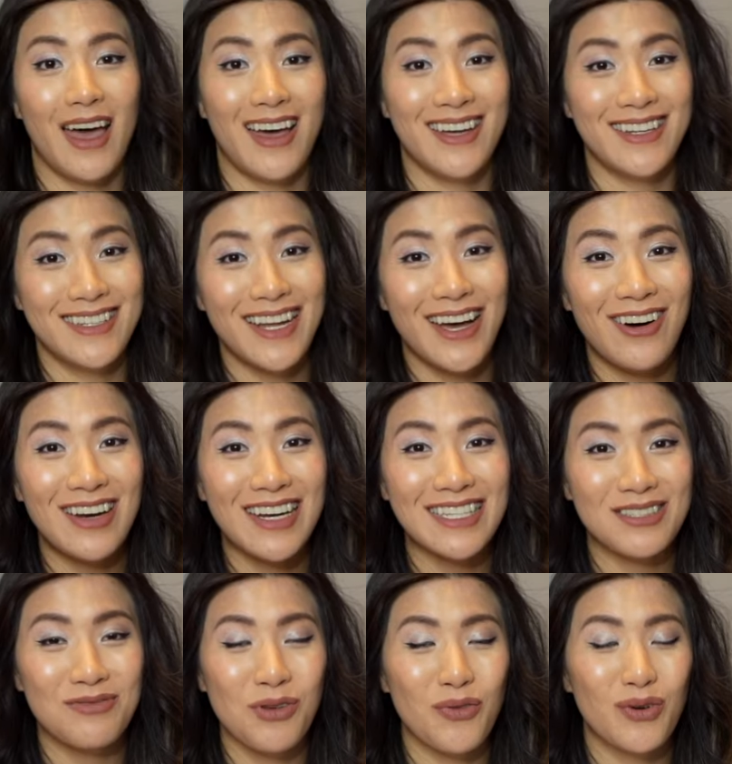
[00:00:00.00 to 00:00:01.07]
And now
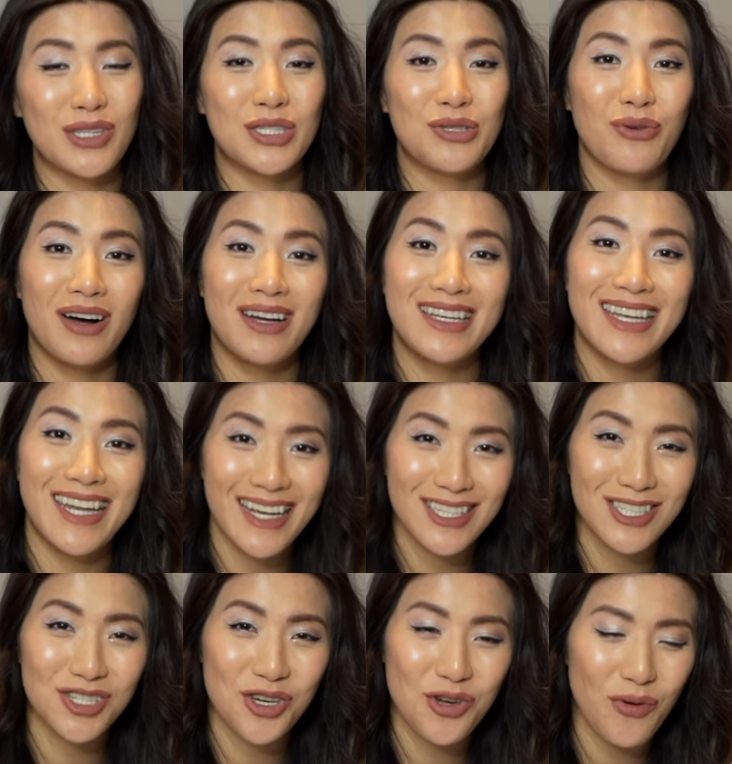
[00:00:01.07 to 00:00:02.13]
let's move on to our
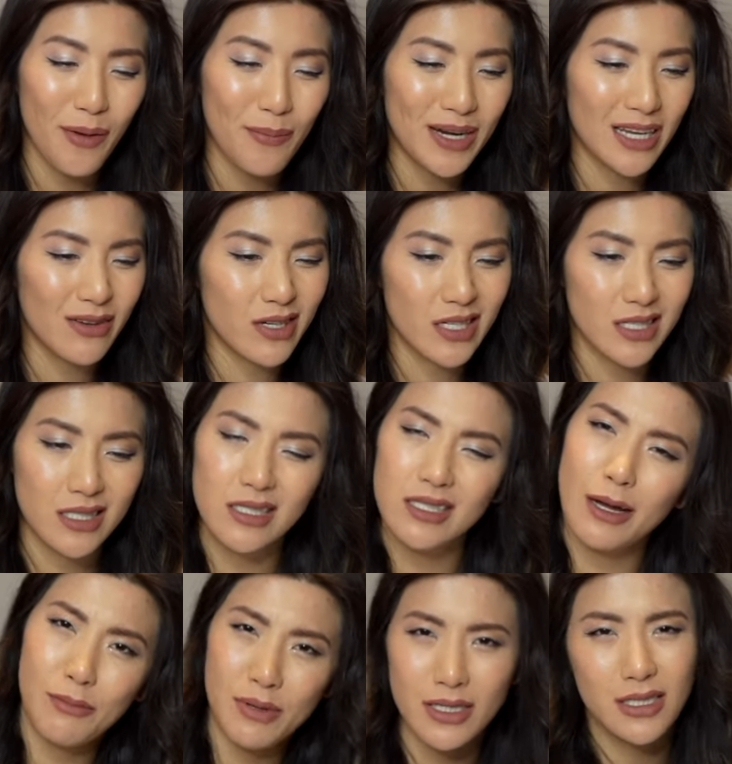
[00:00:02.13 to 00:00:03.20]
next shoe. I believe it is
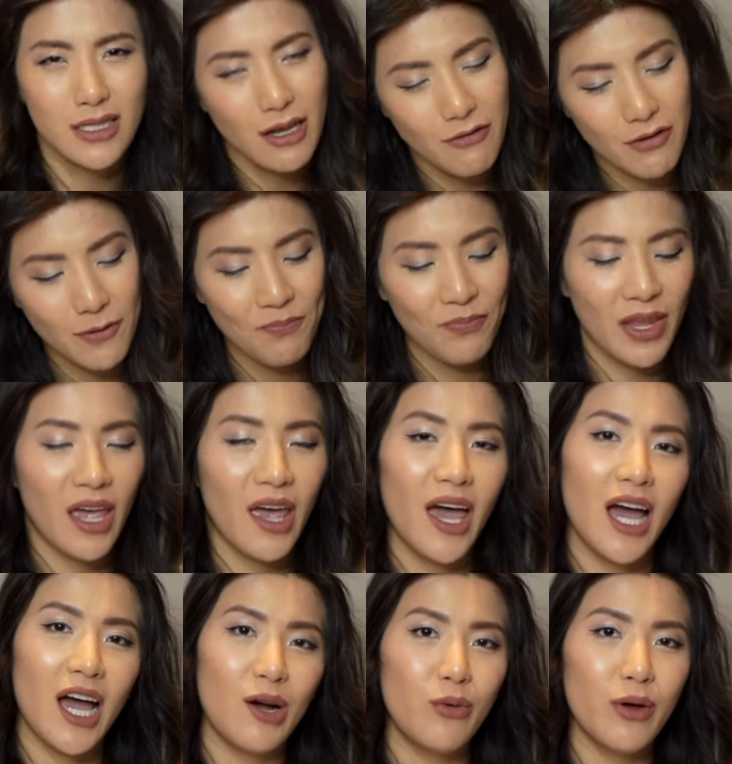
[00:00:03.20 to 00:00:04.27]
number 7,
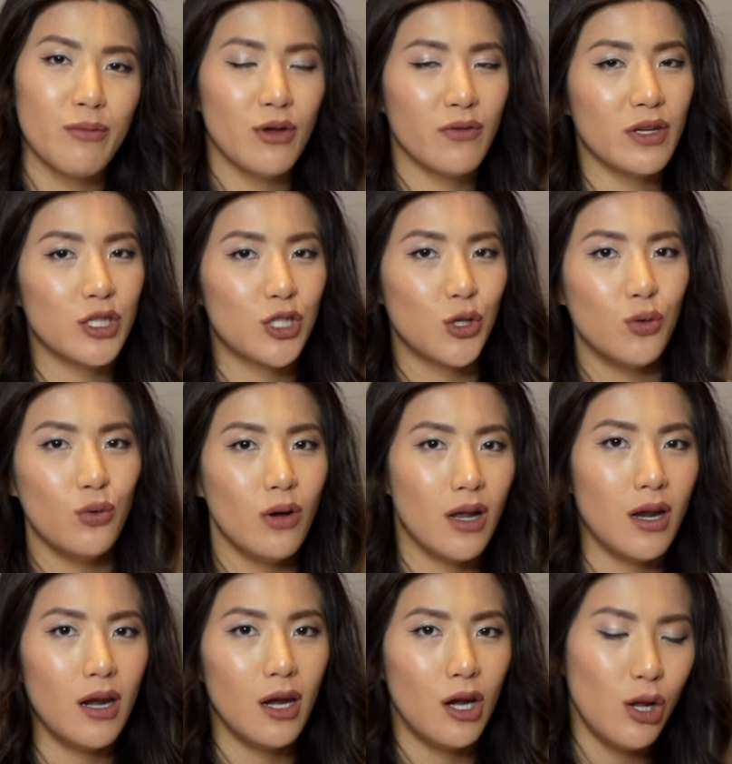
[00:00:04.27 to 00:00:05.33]
and we're moving to
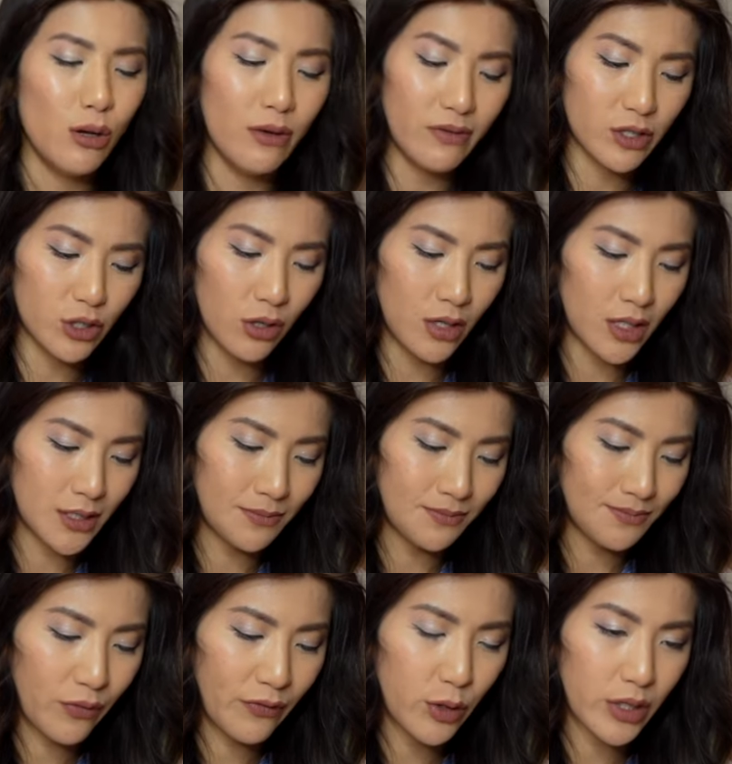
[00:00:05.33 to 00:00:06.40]
Louis Vuitton.
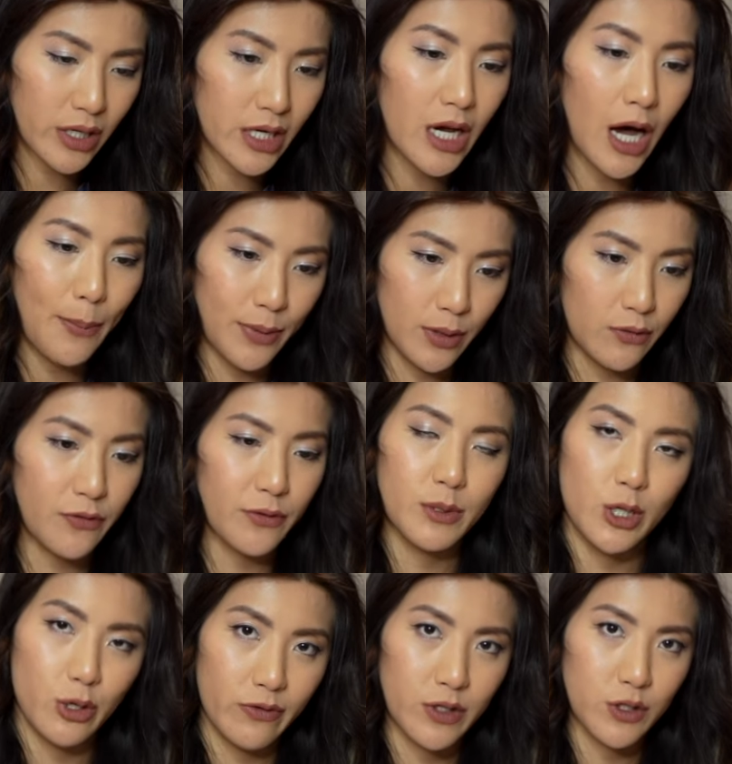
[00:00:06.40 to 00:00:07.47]
We've got a couple from
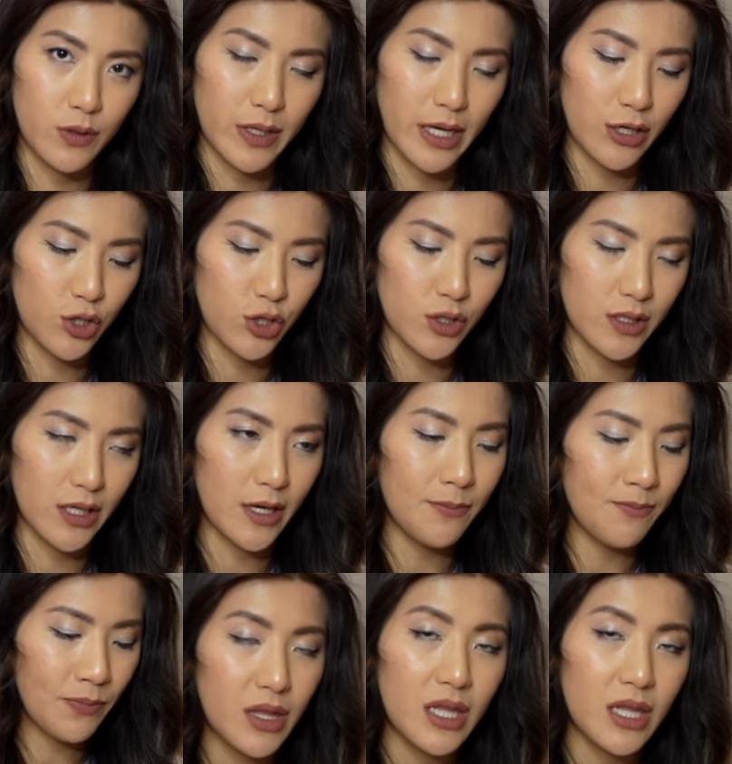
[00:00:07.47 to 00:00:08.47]
Louis Vuitton, actually.